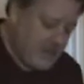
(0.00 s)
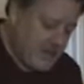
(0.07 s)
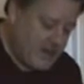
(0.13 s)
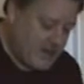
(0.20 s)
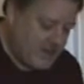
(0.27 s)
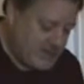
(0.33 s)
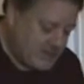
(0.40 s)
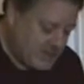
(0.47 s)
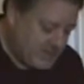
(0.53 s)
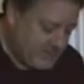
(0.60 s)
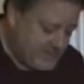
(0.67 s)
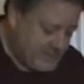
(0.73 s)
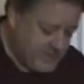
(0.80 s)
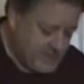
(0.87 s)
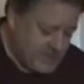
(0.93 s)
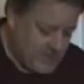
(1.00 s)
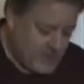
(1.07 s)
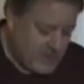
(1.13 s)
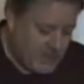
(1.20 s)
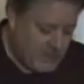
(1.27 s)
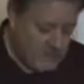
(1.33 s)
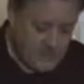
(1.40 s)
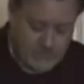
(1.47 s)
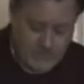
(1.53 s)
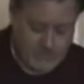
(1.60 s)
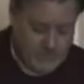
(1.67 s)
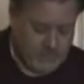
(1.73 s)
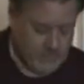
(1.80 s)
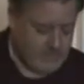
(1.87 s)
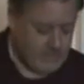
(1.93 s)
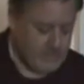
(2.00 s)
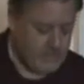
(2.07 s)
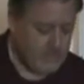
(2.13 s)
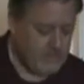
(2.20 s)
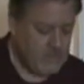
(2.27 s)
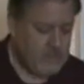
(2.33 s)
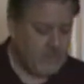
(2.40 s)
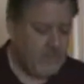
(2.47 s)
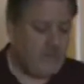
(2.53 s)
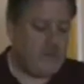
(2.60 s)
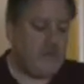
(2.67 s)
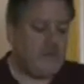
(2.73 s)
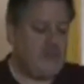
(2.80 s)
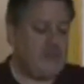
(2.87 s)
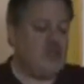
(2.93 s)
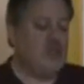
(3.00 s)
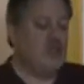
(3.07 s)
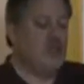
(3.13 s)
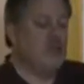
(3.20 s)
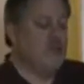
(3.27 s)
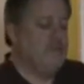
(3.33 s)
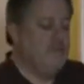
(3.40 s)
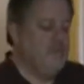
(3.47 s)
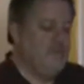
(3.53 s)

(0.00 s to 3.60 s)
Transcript: pear saves the day with its sugar.